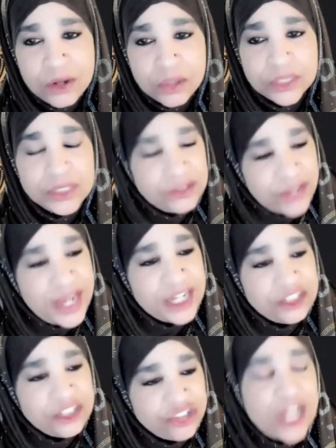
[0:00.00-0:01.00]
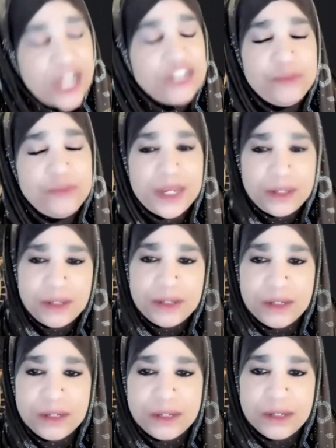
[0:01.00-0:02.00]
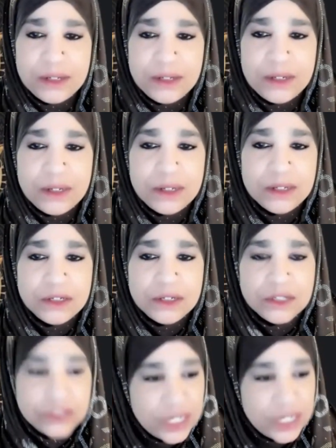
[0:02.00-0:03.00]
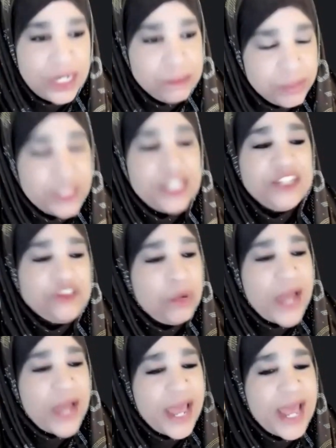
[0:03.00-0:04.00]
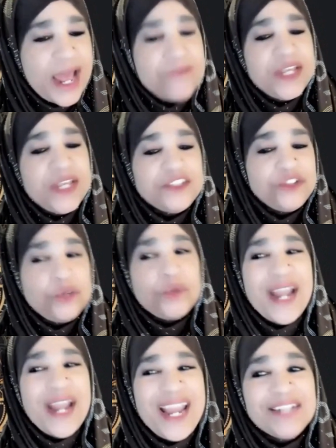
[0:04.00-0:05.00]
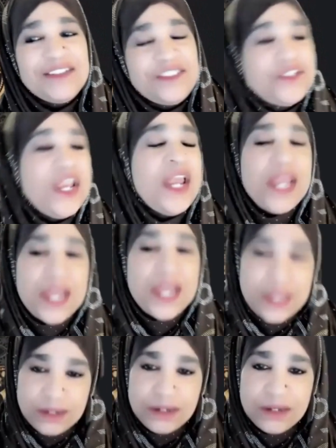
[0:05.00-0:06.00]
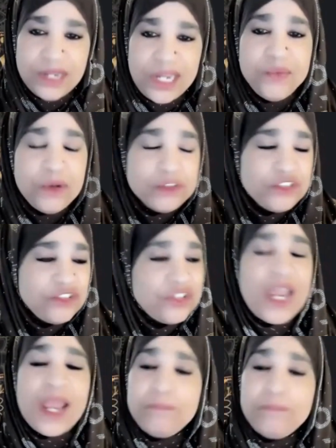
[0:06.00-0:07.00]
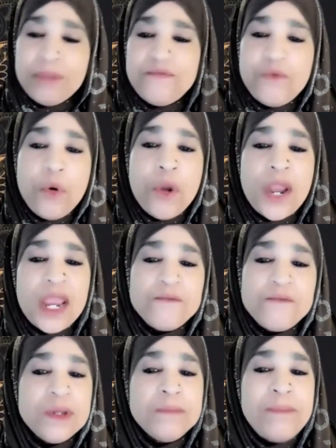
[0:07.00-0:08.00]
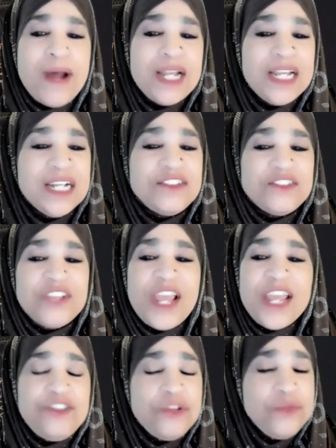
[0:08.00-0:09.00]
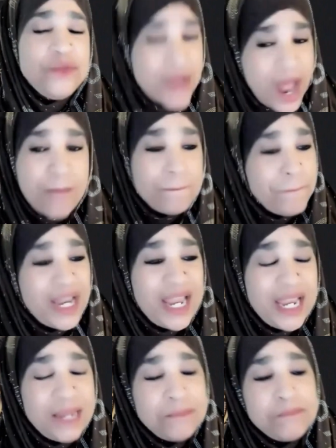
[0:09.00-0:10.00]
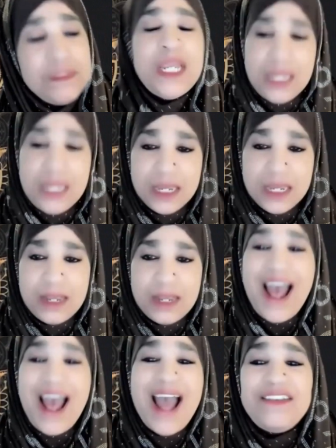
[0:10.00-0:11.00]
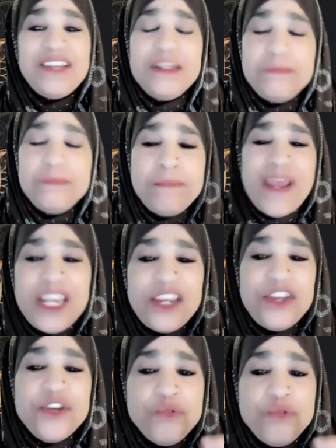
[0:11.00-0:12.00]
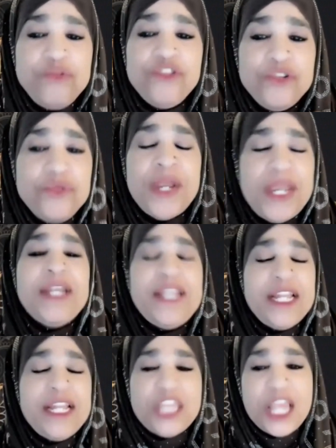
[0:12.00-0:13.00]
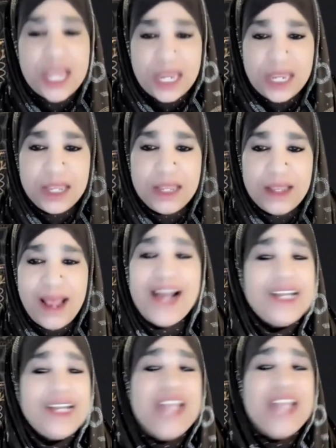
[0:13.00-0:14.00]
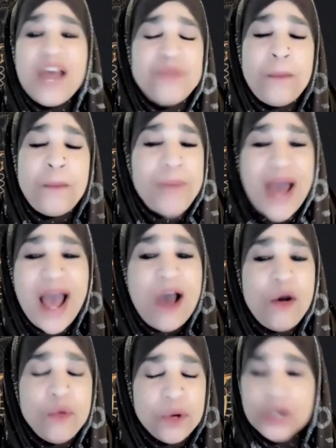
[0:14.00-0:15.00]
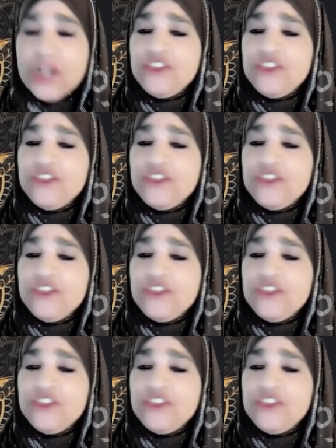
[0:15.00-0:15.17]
on the day of judgment, Iblis will have his grandstand. He will stand before everybody and say, do not blame me. I didn't make you do anything. I didn't have the power